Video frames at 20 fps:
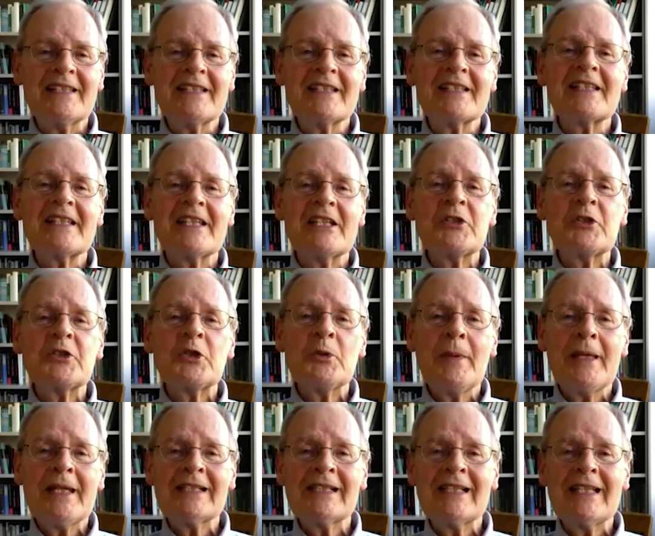It's
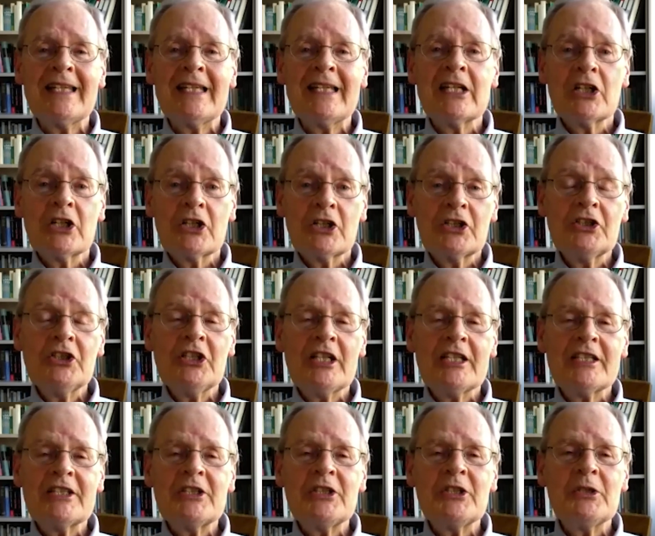instrumentally
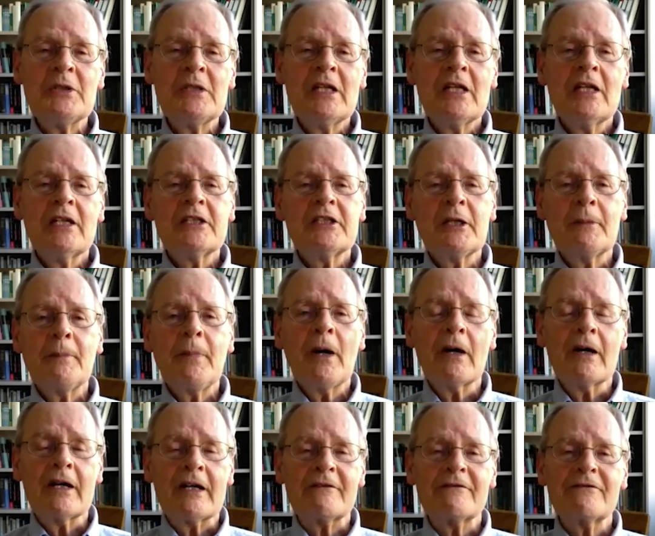good to
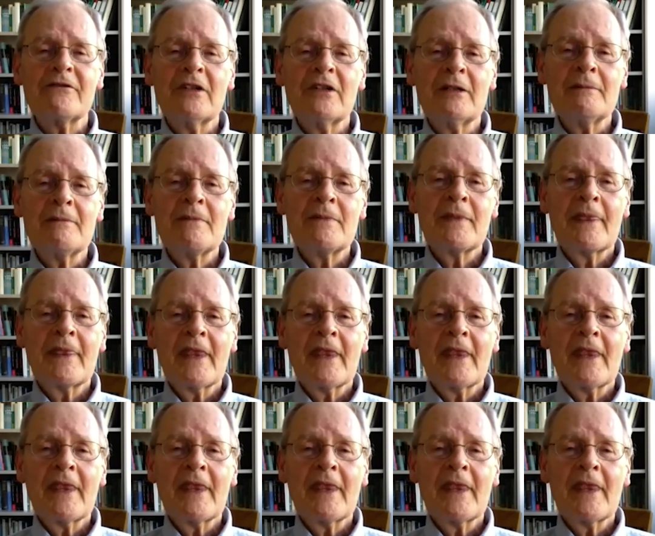depart from